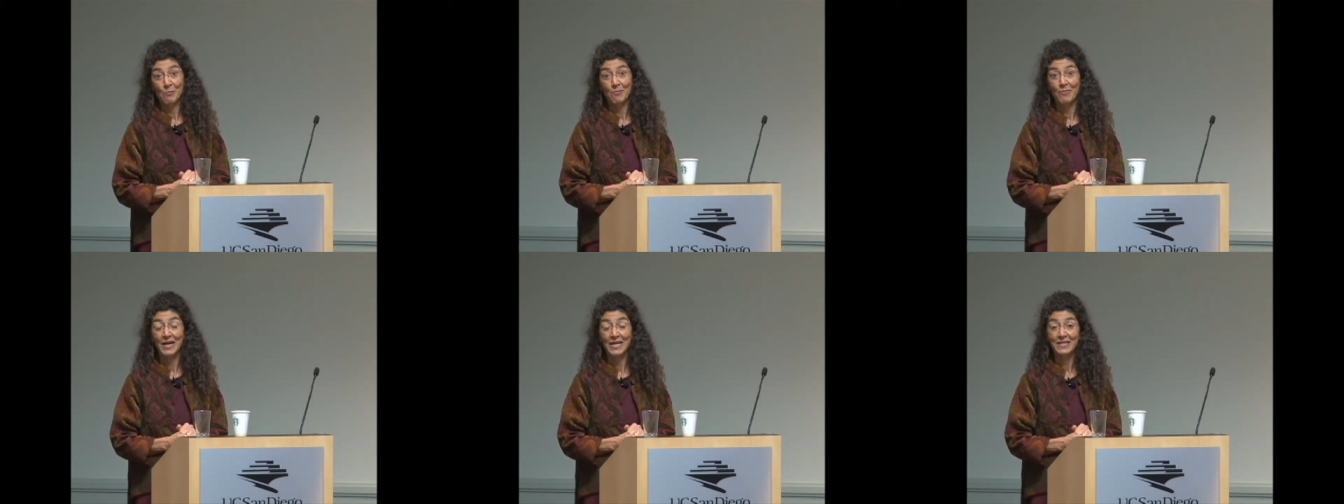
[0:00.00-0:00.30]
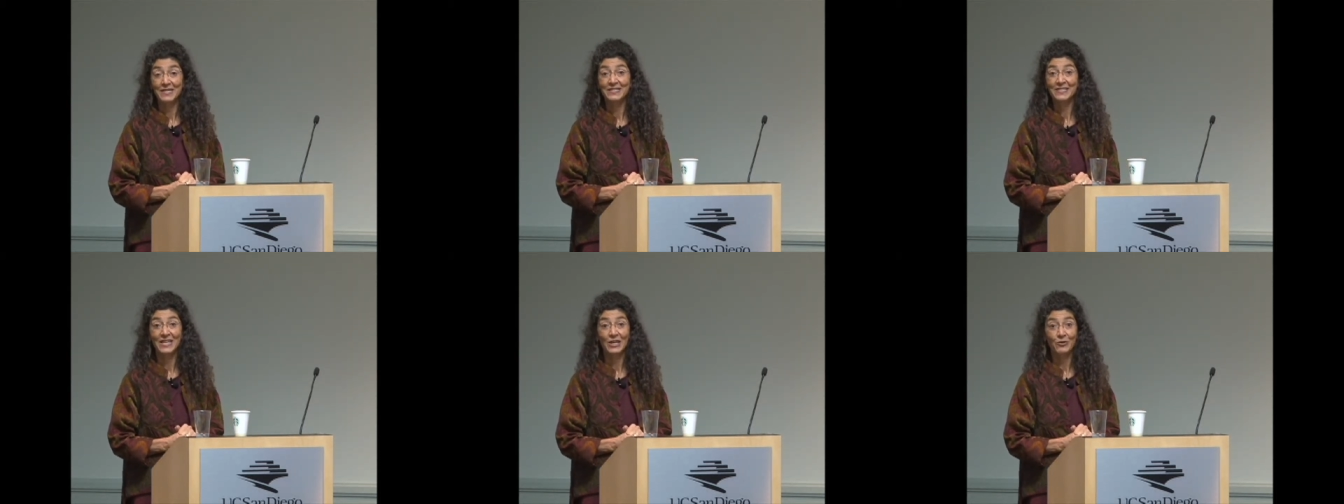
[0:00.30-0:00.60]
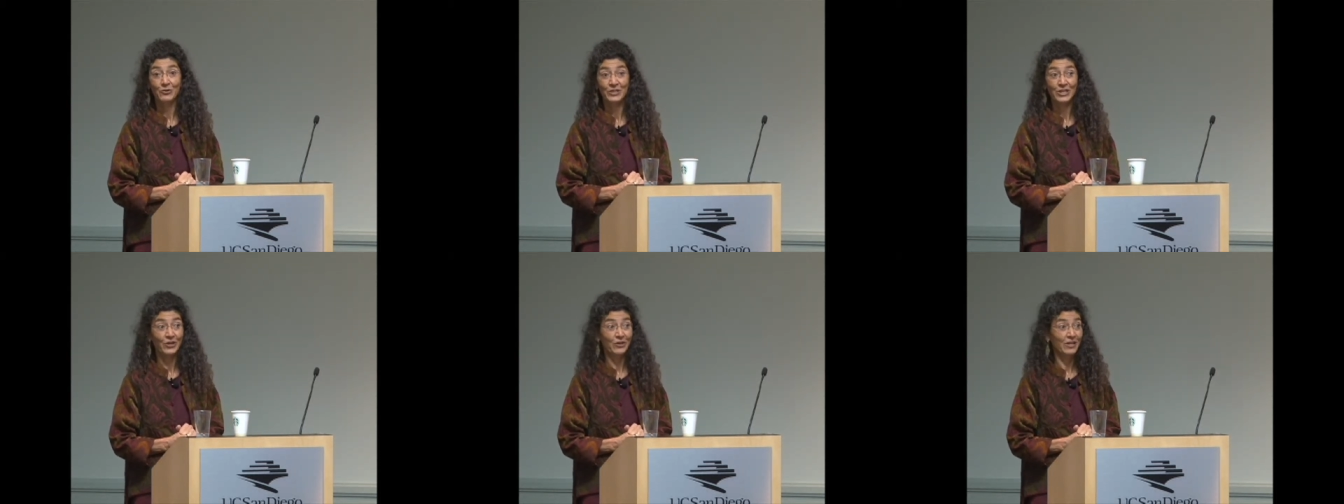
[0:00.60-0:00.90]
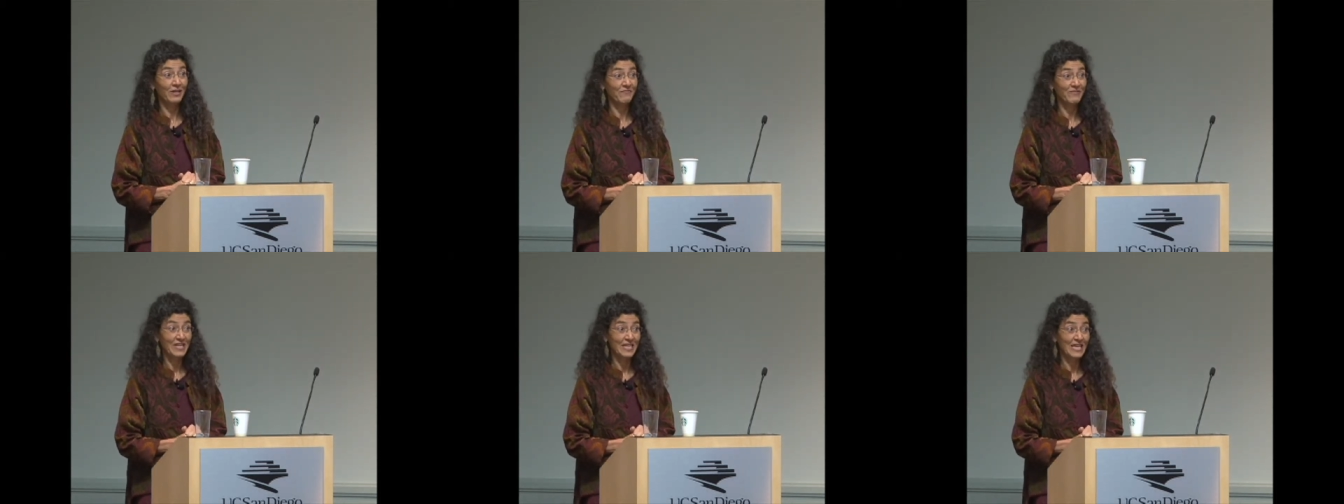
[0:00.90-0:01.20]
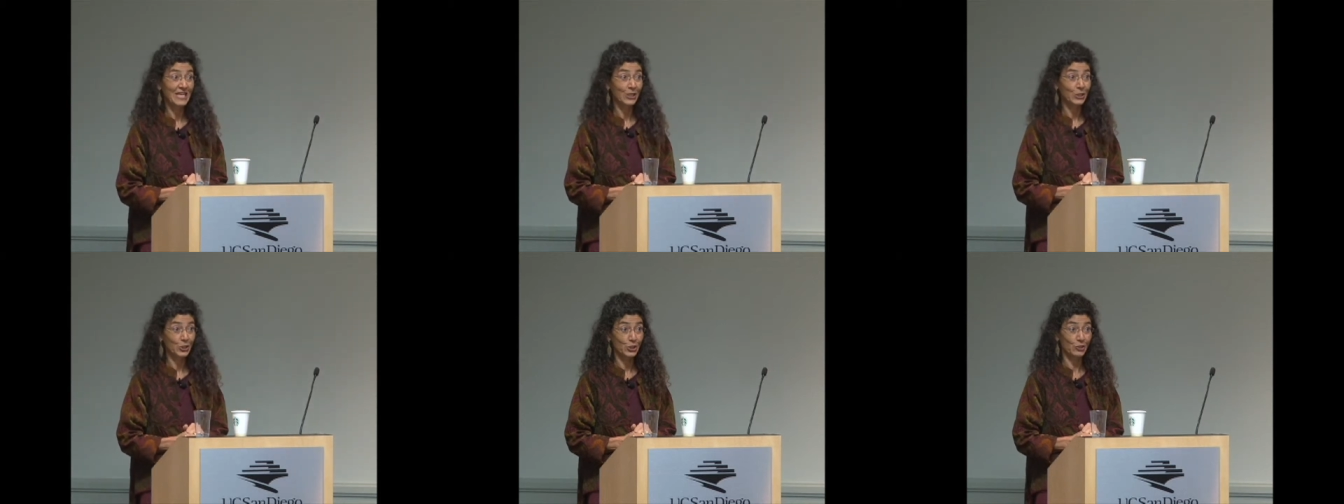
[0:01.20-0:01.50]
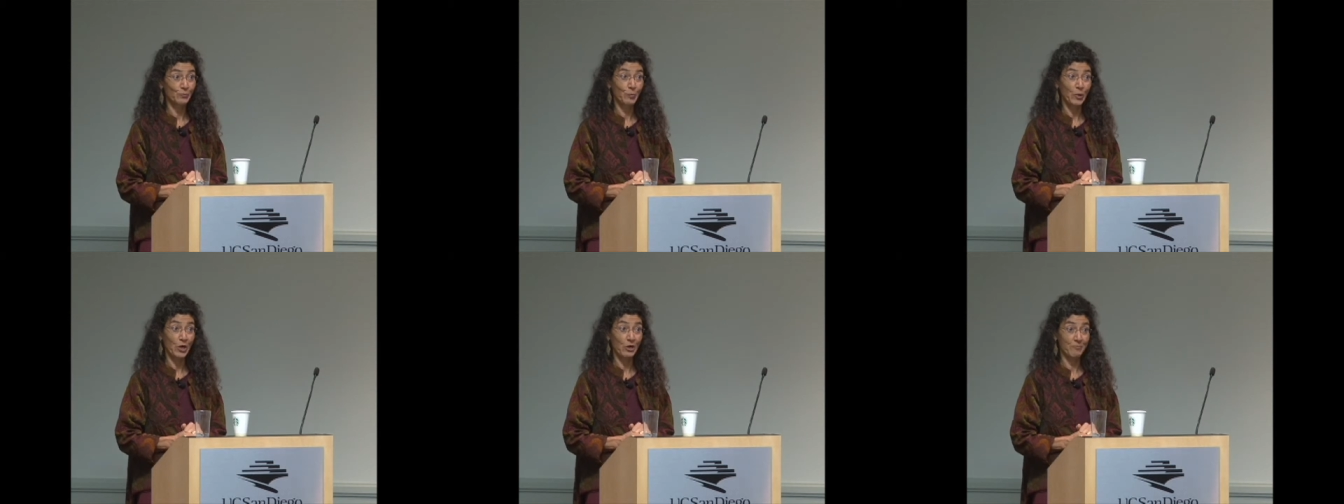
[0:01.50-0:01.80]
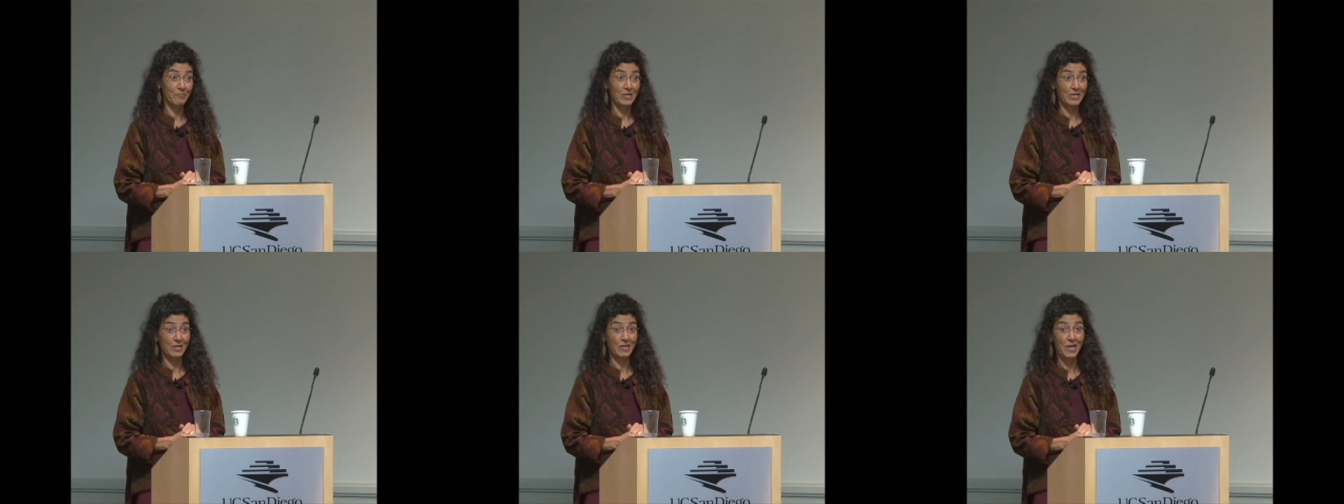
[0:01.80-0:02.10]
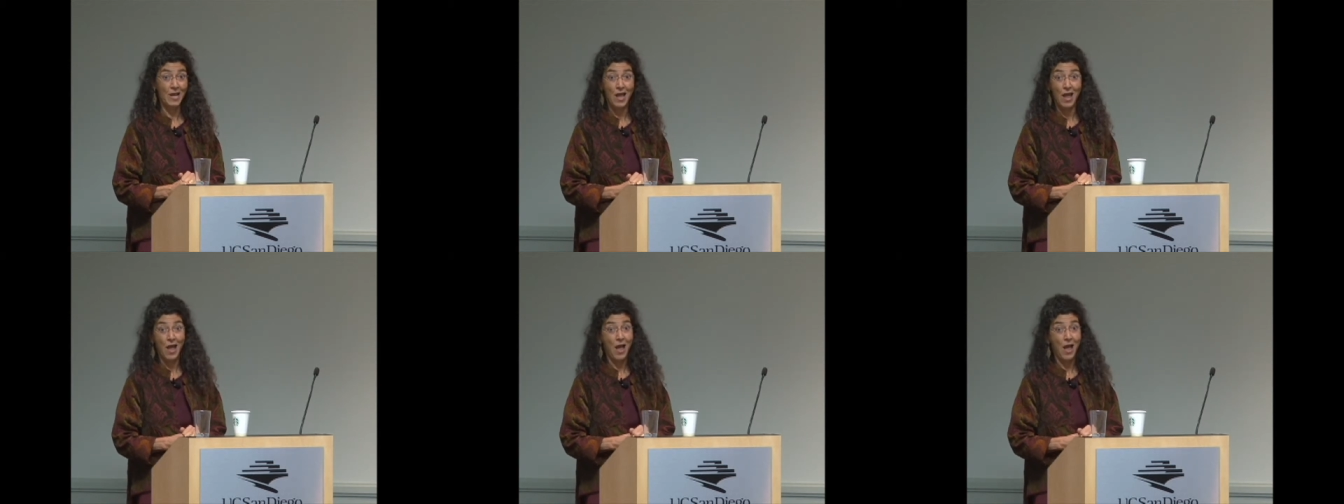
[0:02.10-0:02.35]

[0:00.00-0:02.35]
by the secretary of the English department,